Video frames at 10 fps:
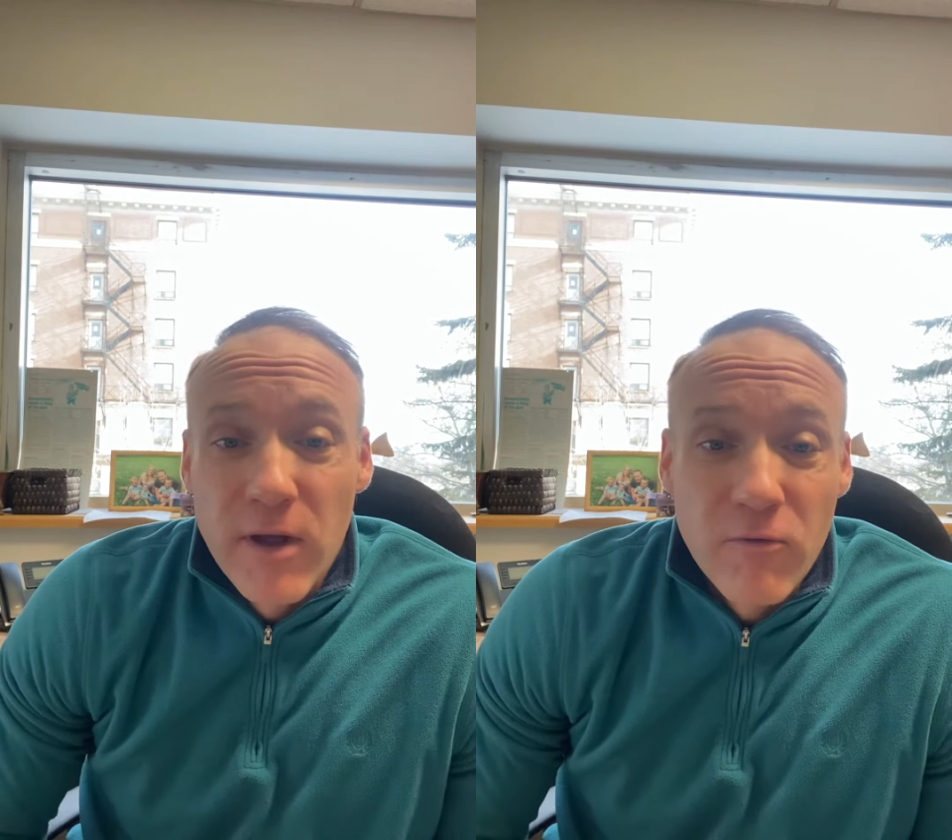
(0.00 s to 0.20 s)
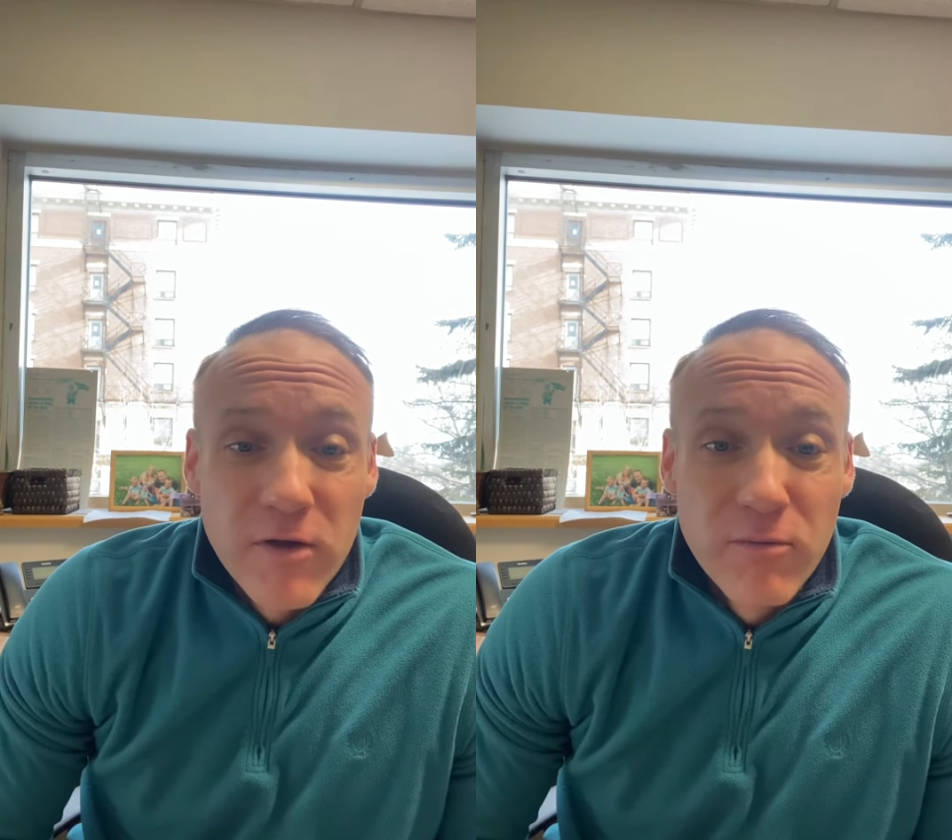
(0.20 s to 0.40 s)

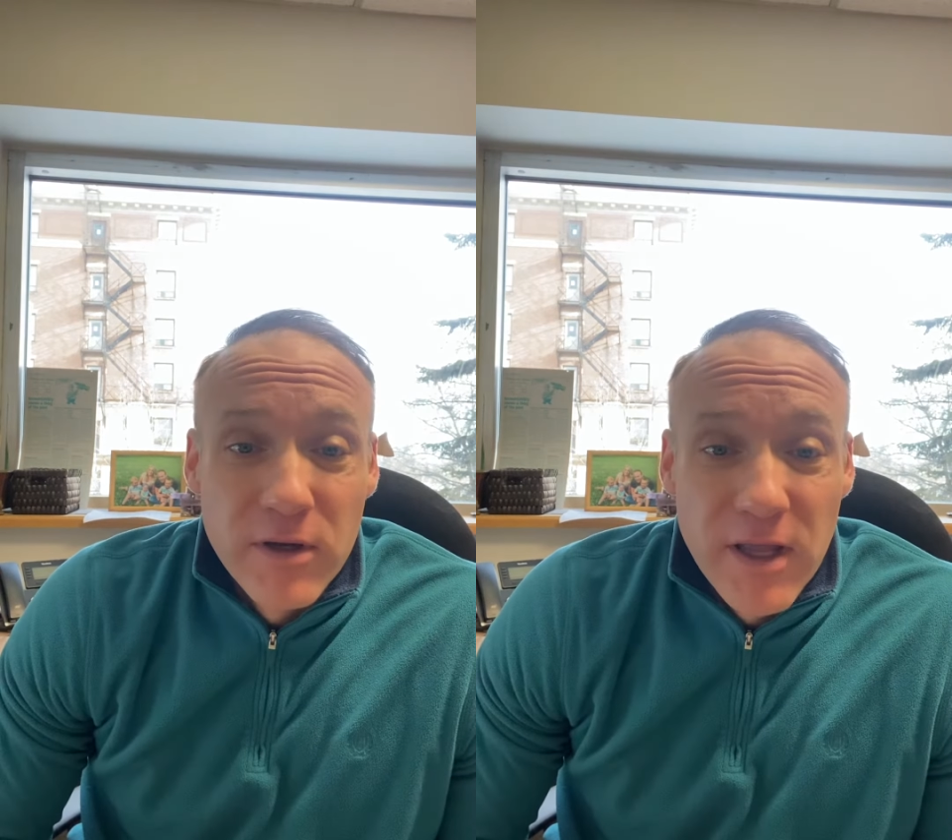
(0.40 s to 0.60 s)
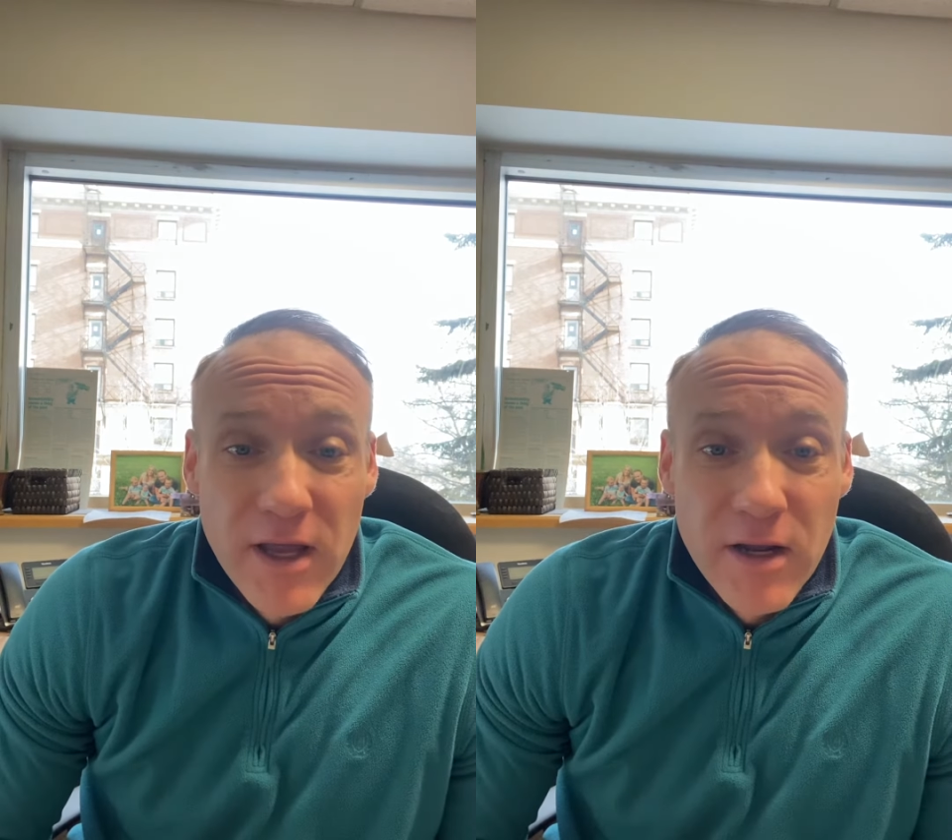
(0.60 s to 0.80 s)
that we've
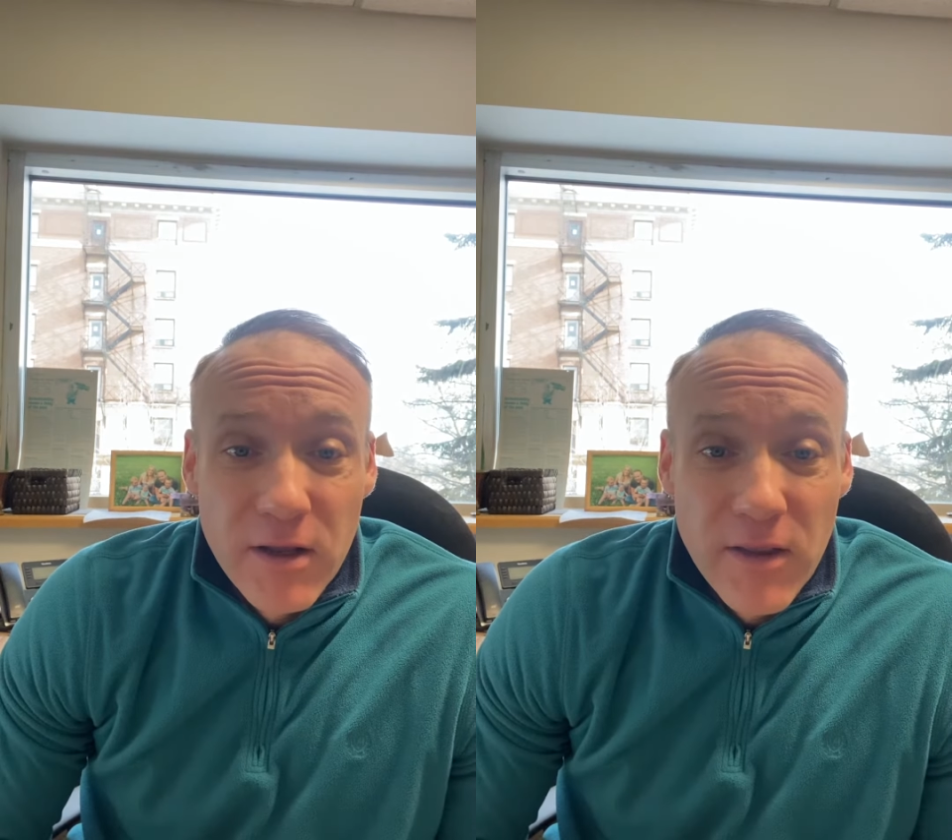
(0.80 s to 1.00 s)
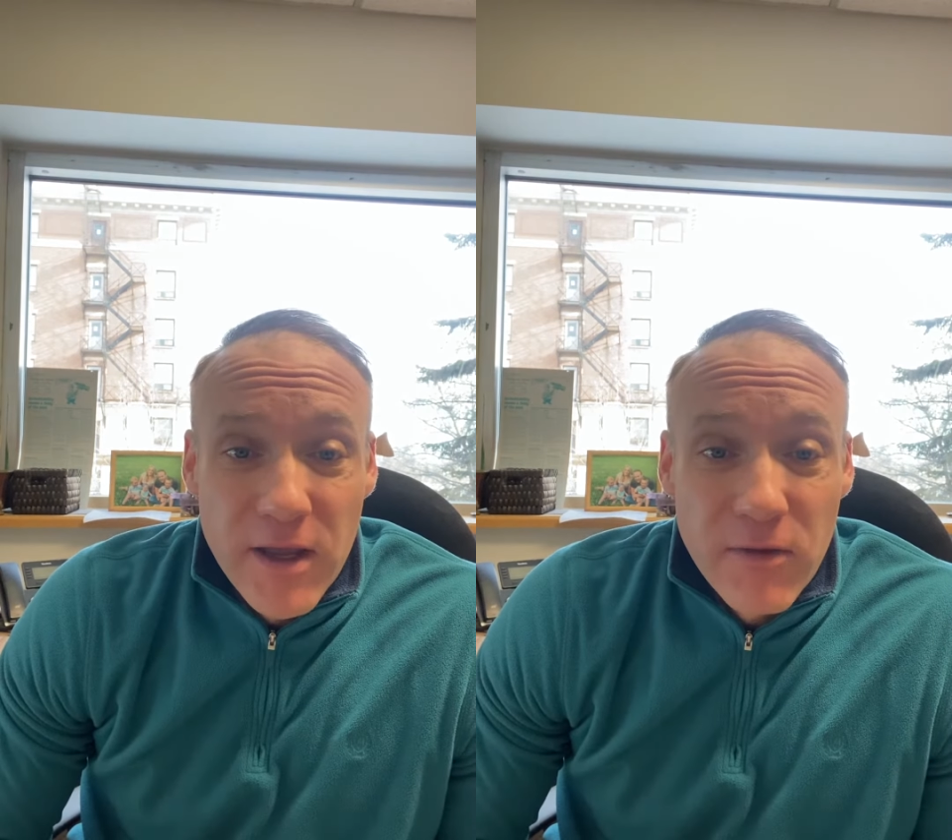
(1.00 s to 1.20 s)
been
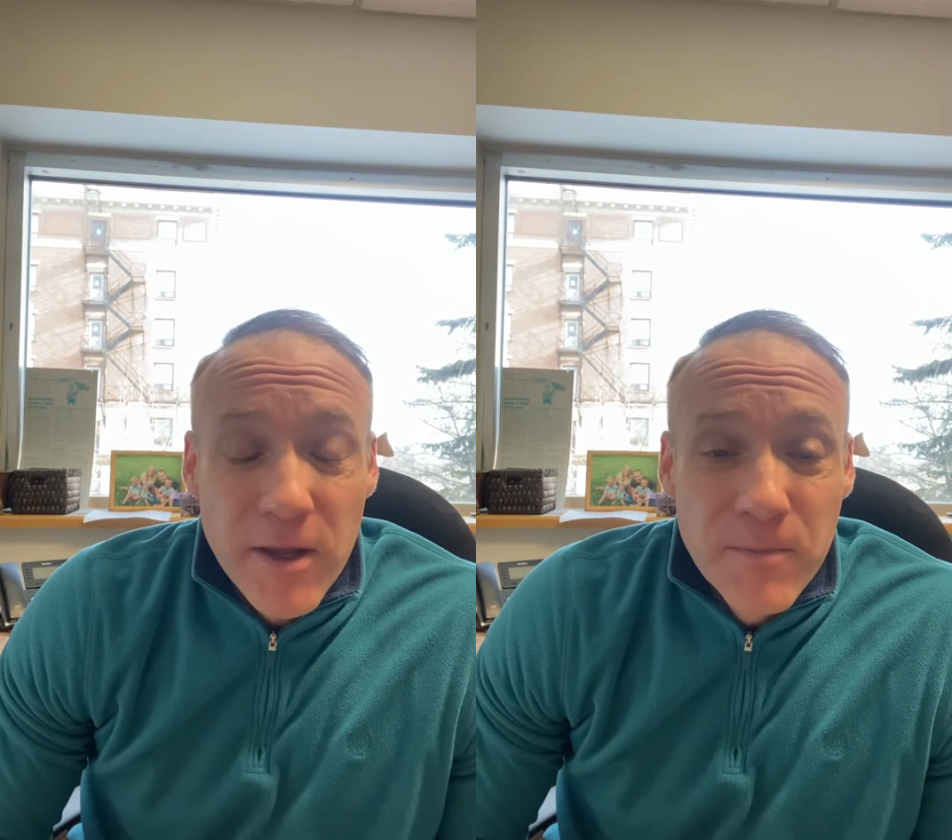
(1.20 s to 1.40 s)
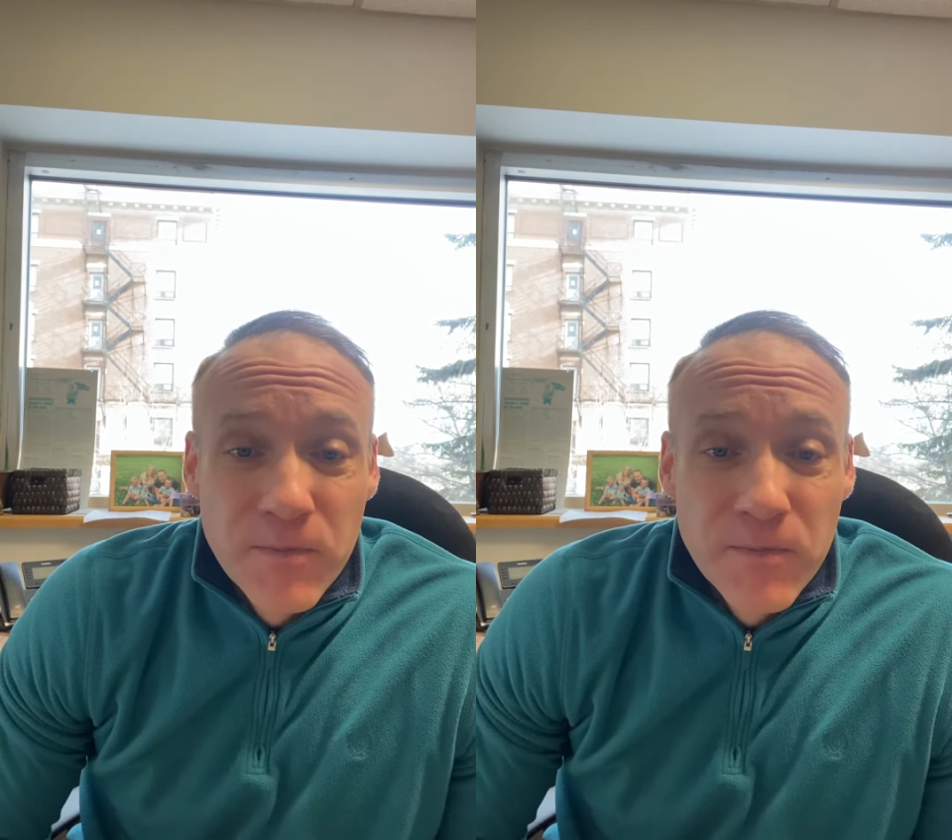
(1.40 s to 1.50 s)
getting lately